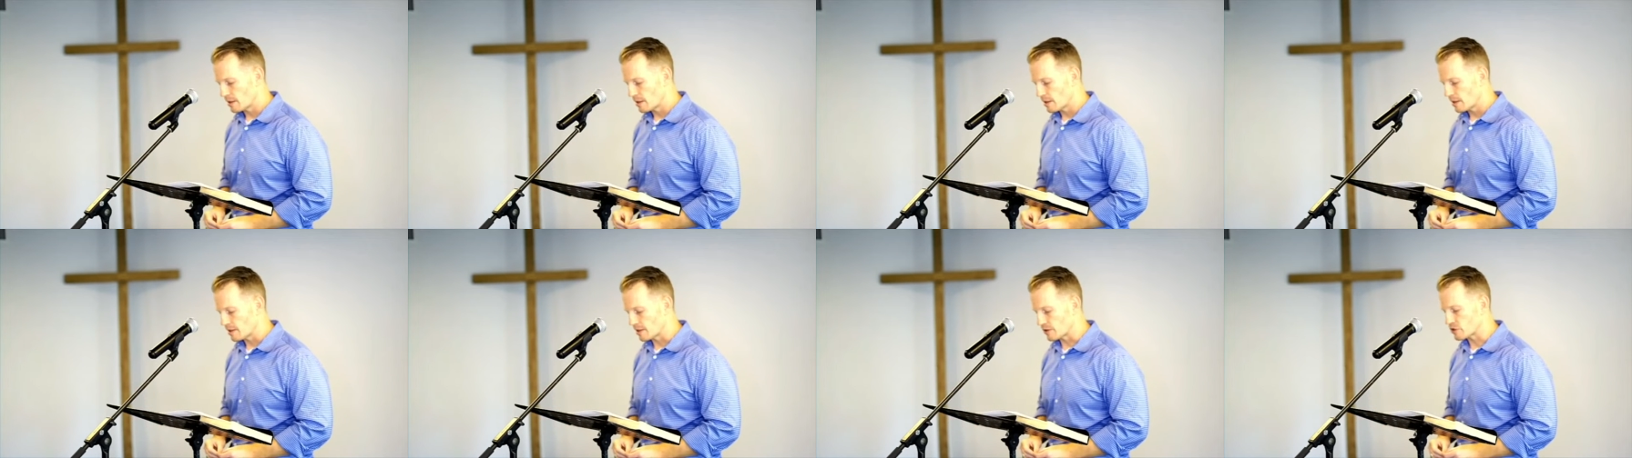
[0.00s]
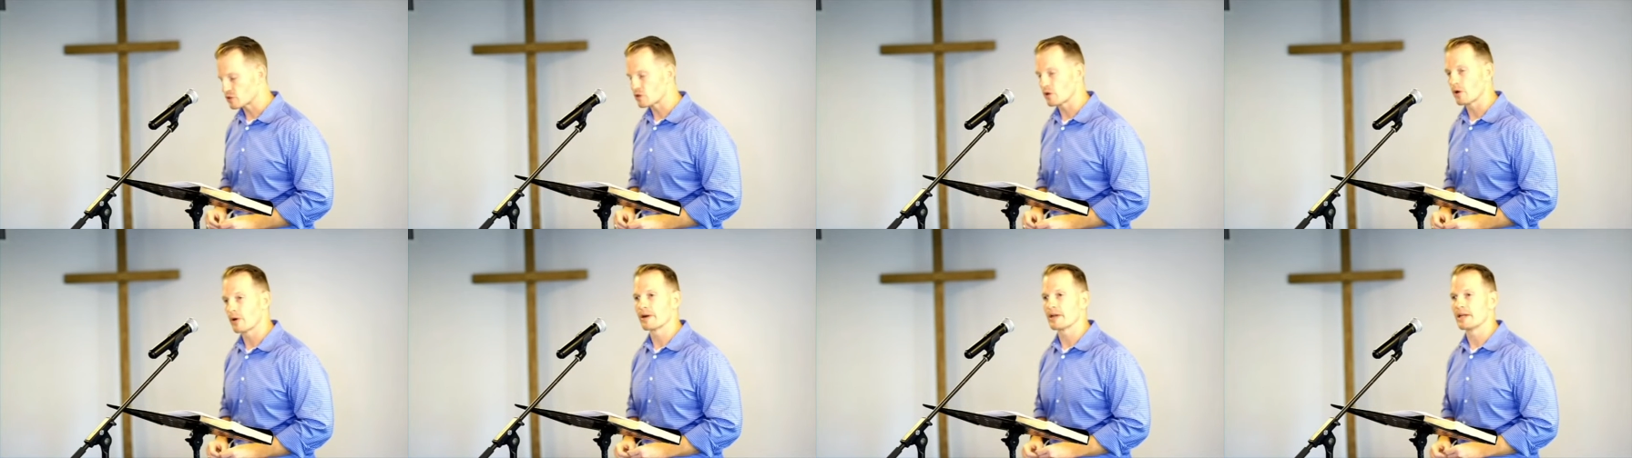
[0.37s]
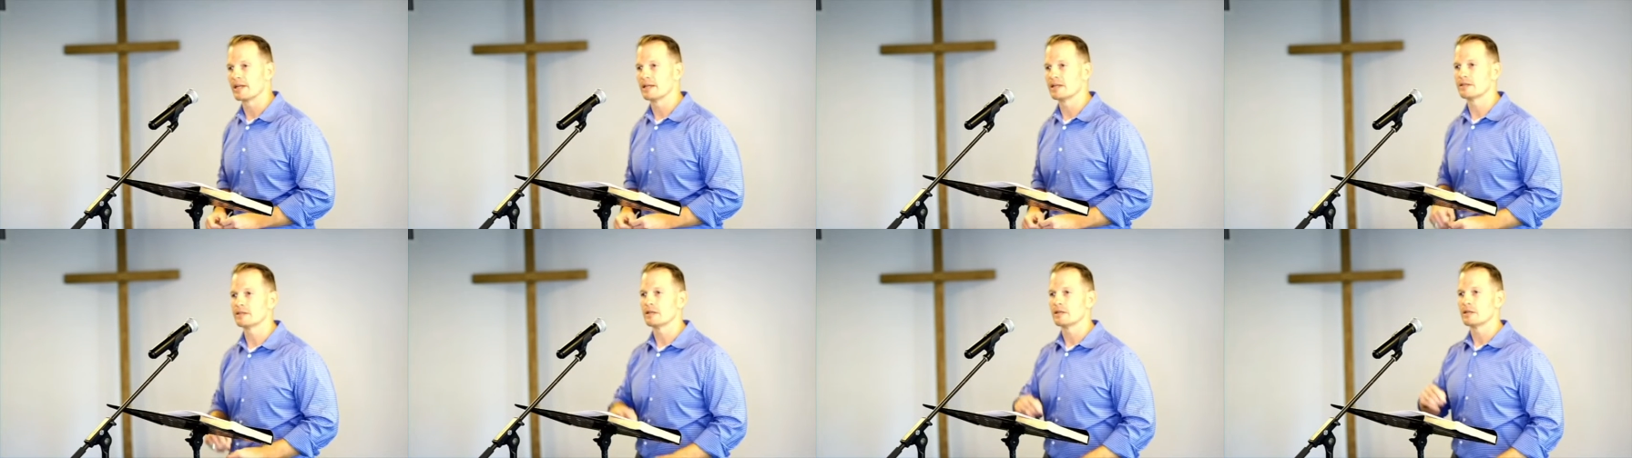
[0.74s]
Their story
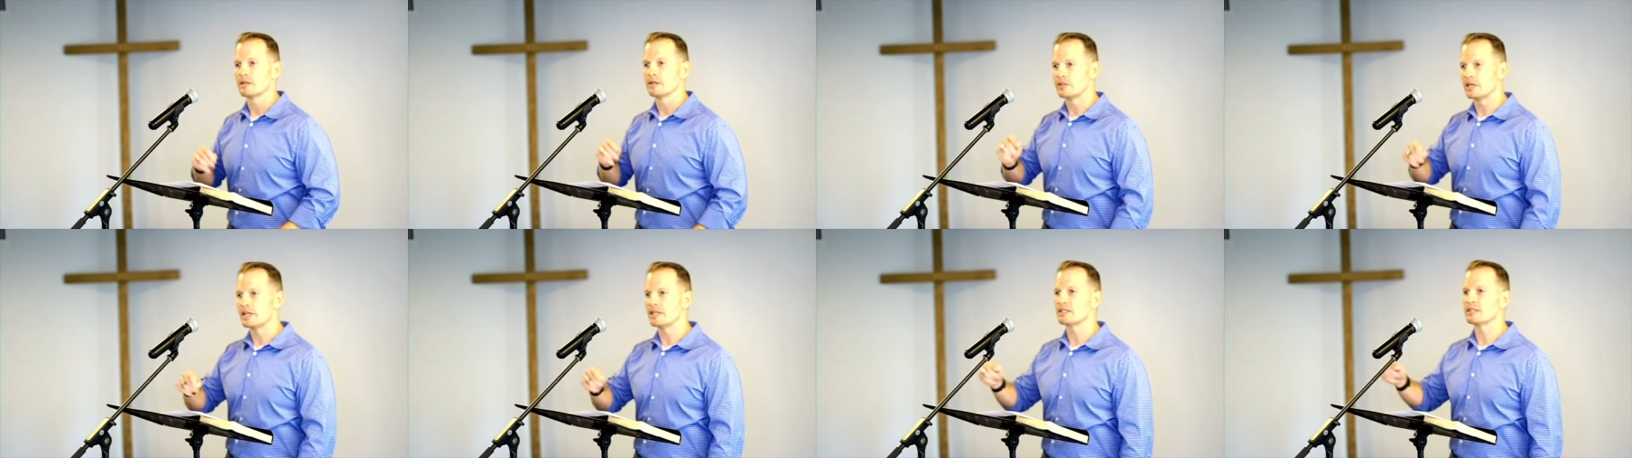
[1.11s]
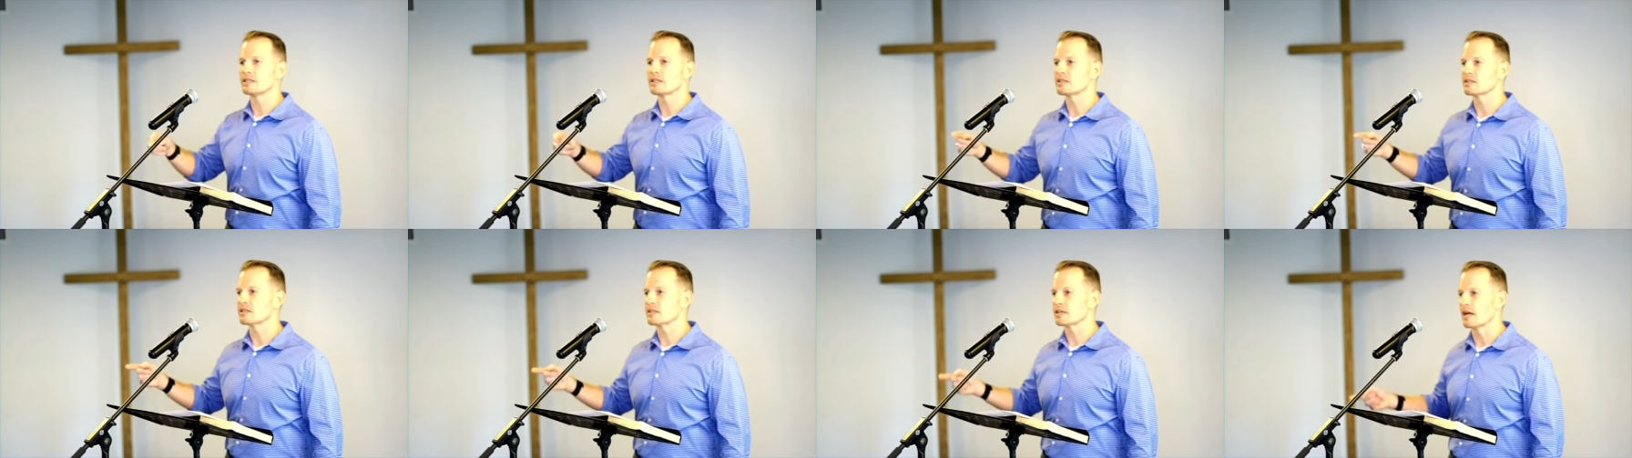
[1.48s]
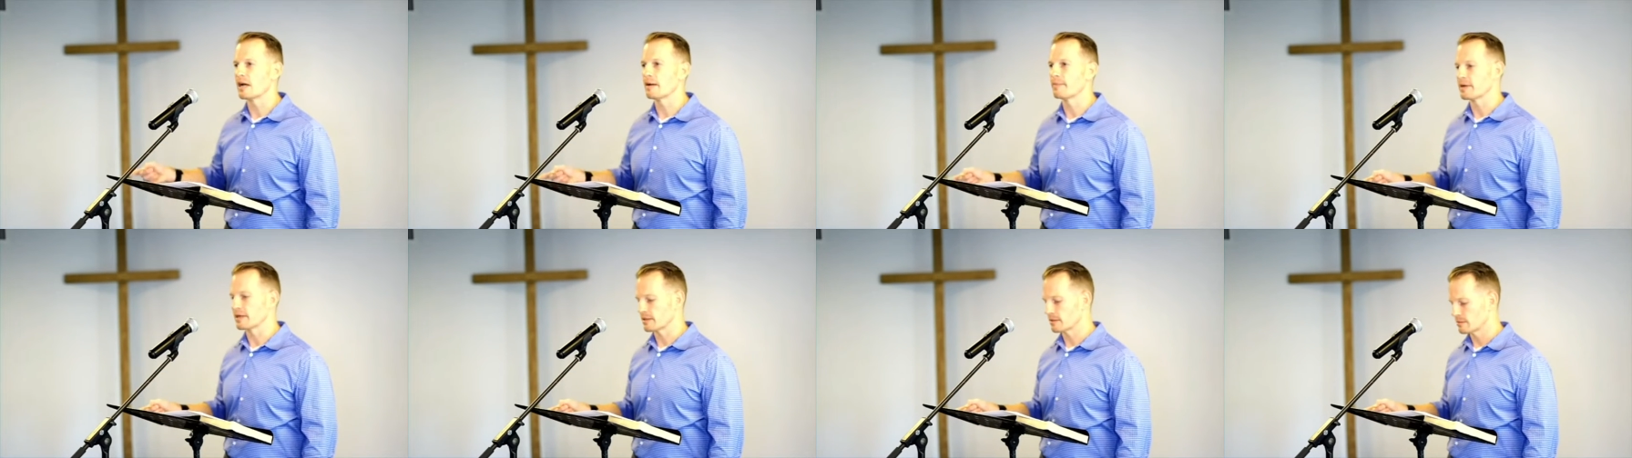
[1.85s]
is Jesus isn't
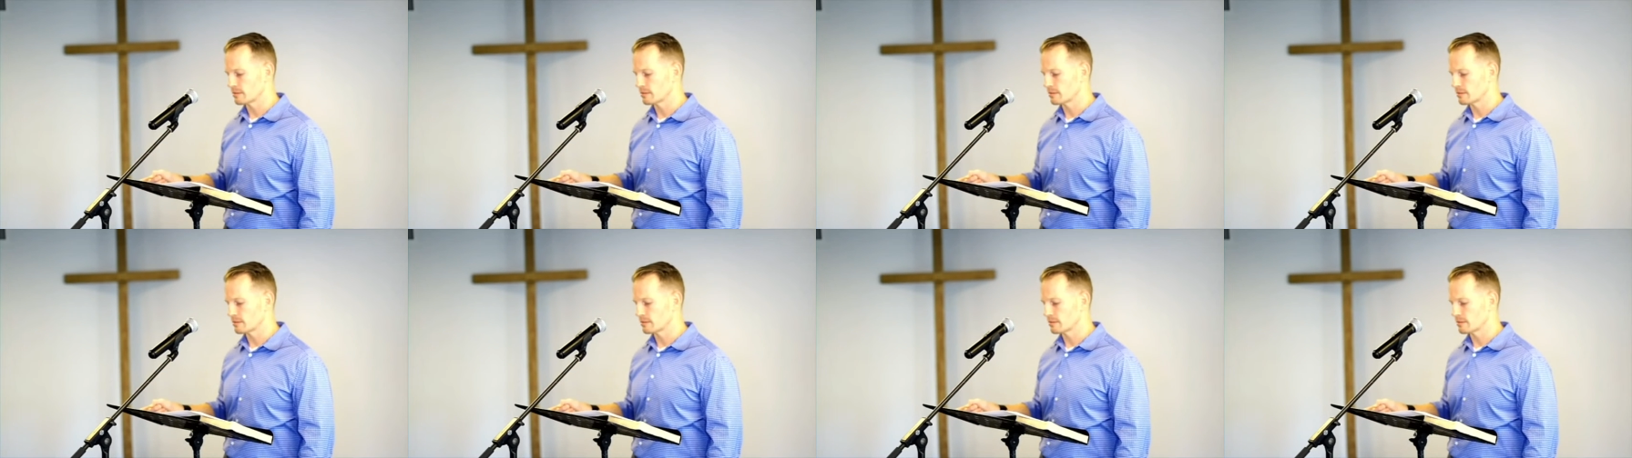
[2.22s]
coming.